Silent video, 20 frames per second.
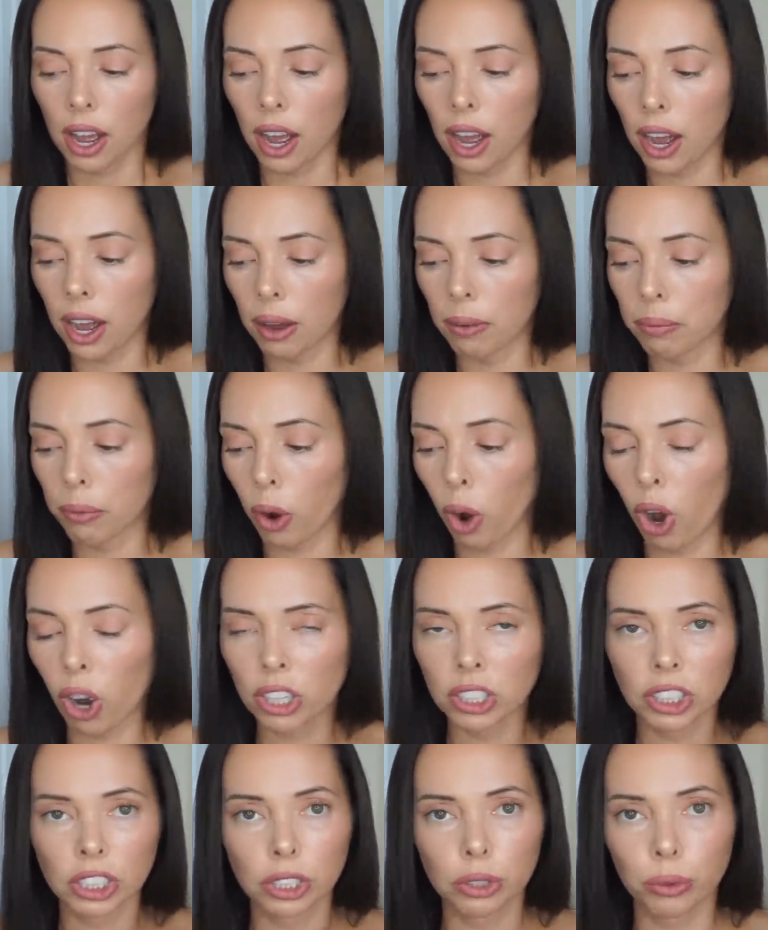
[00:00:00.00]

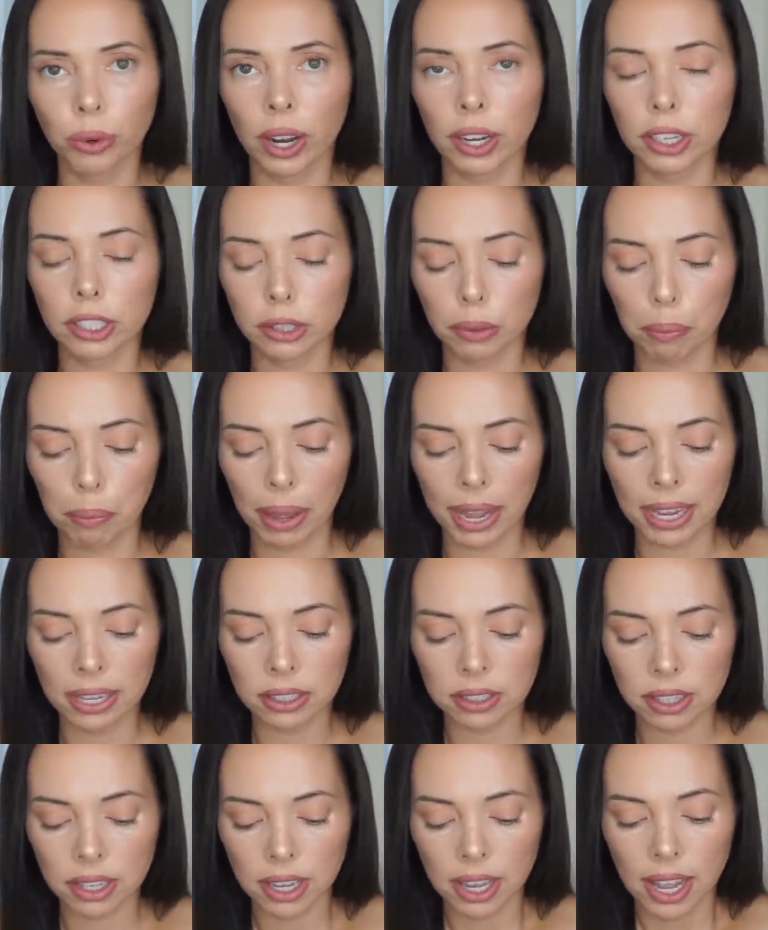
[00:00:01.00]
orangey reddish
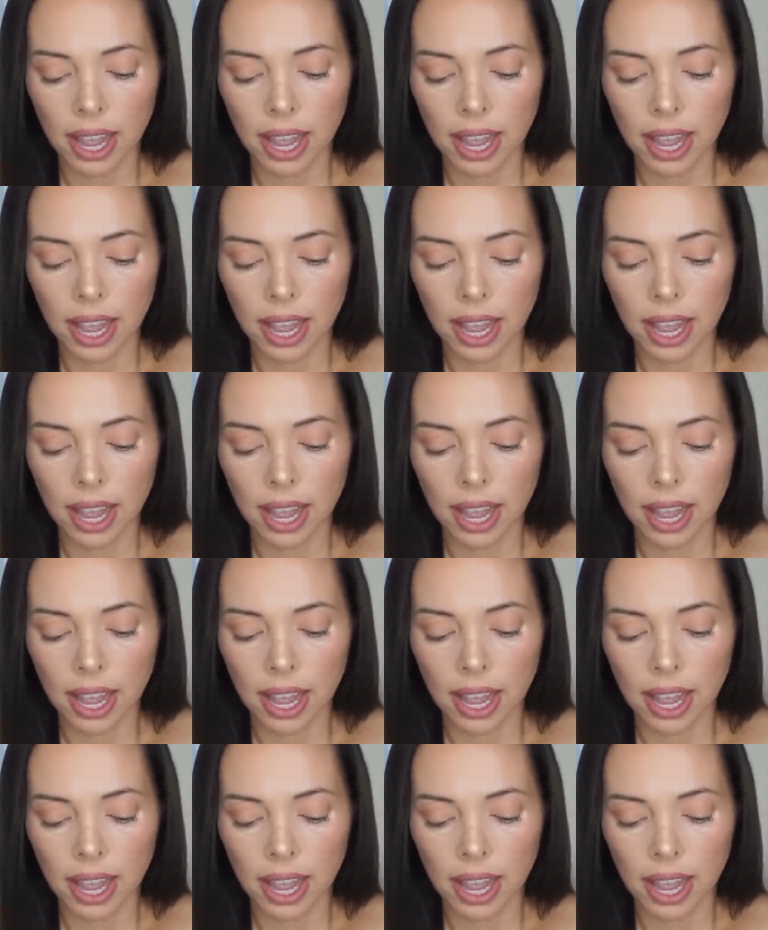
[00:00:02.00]
base.